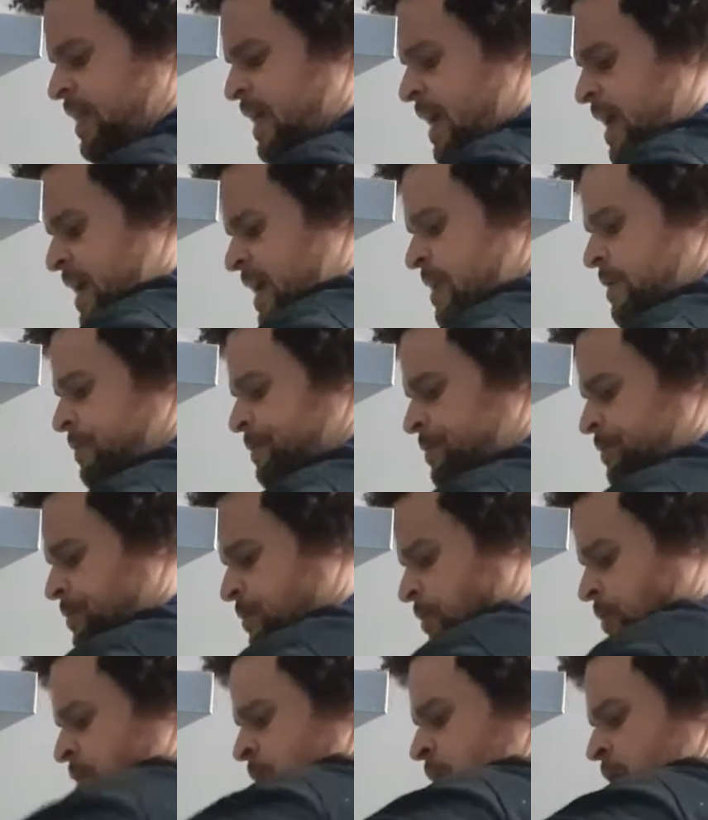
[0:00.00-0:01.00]
that in.
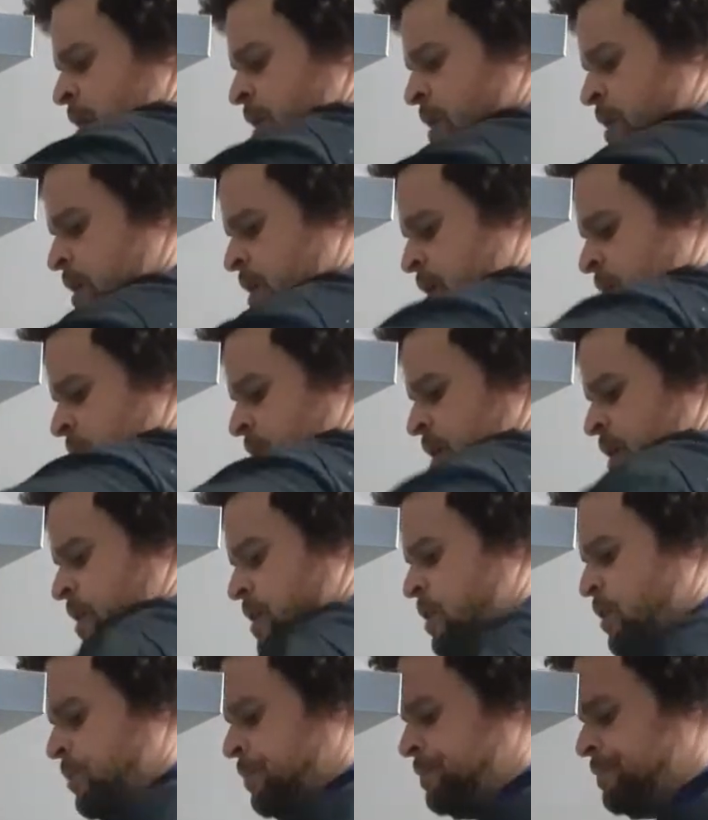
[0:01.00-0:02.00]

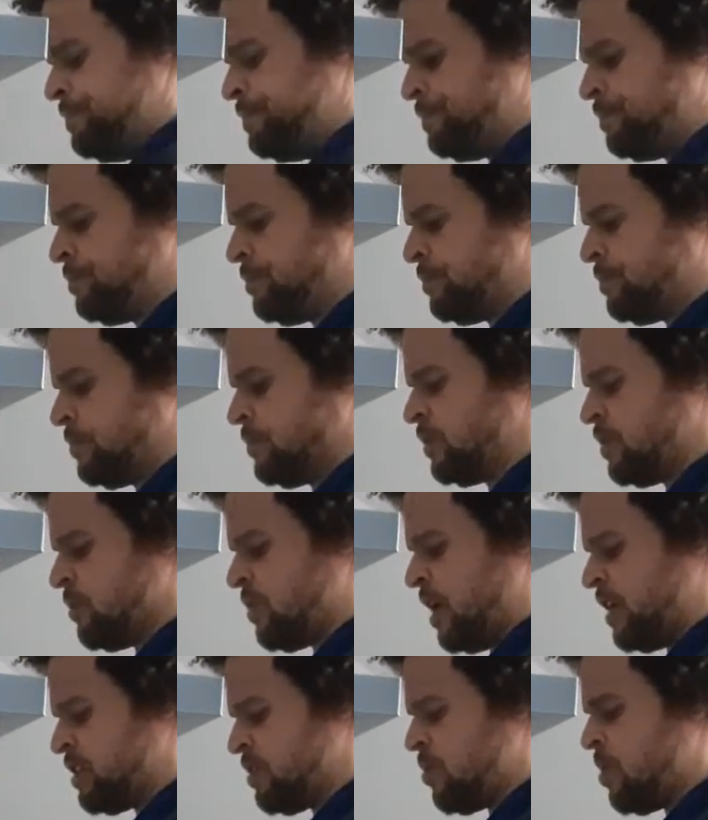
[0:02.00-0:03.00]
Cool. Right,
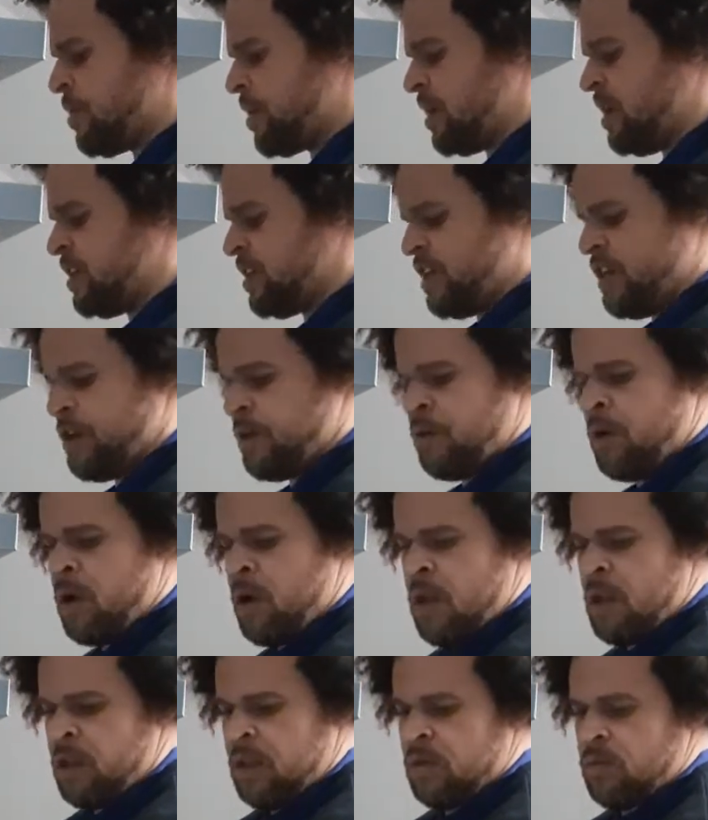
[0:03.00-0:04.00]
so what we're going to do
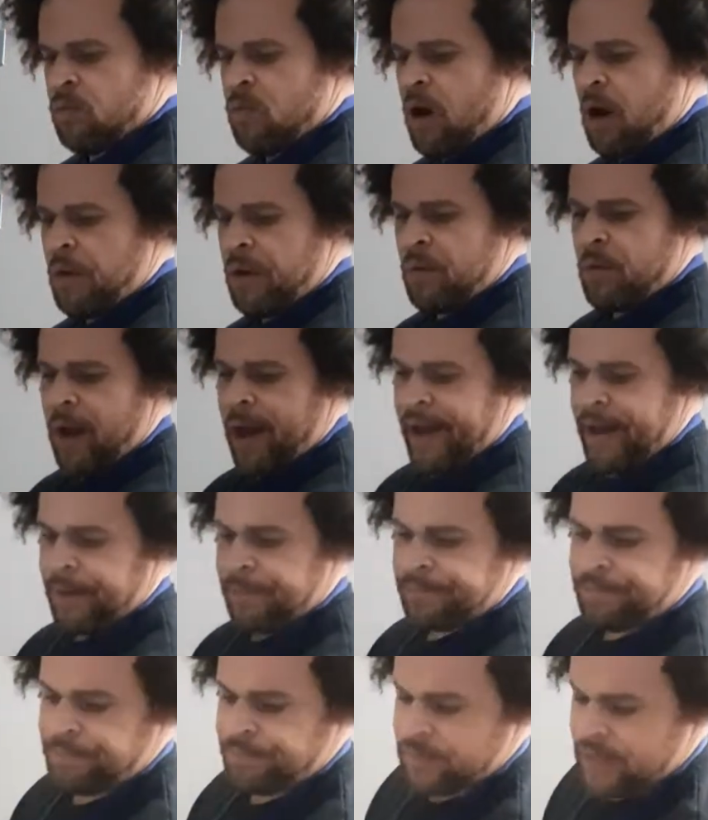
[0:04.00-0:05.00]
while we wait
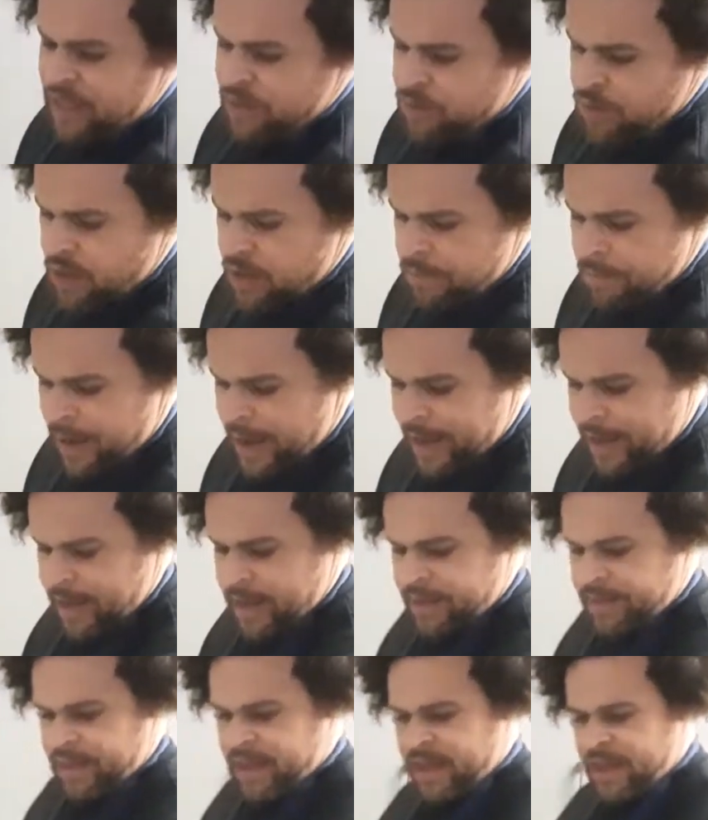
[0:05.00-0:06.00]
is we're going to
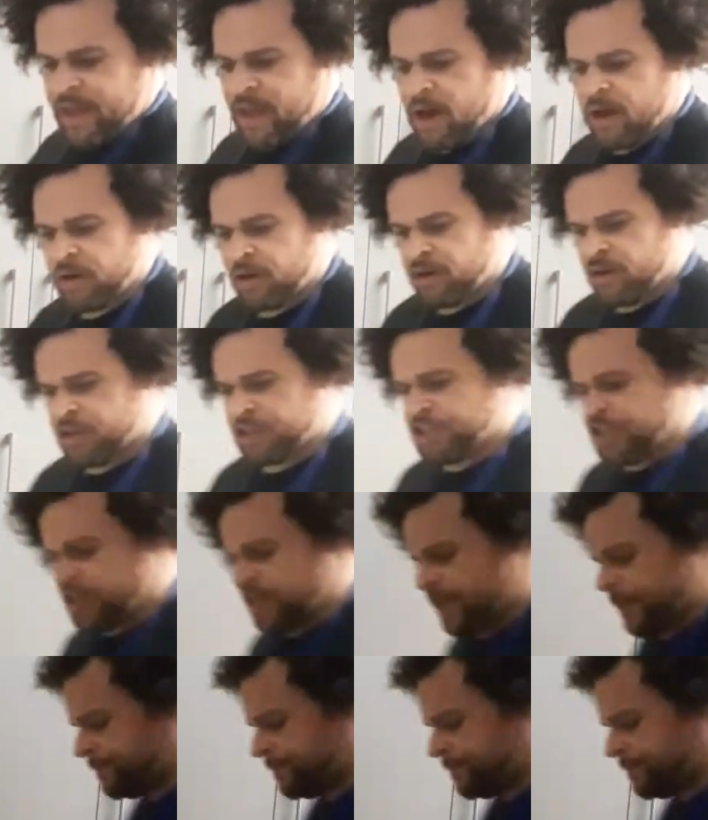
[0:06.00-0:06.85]
make the coconut chutney.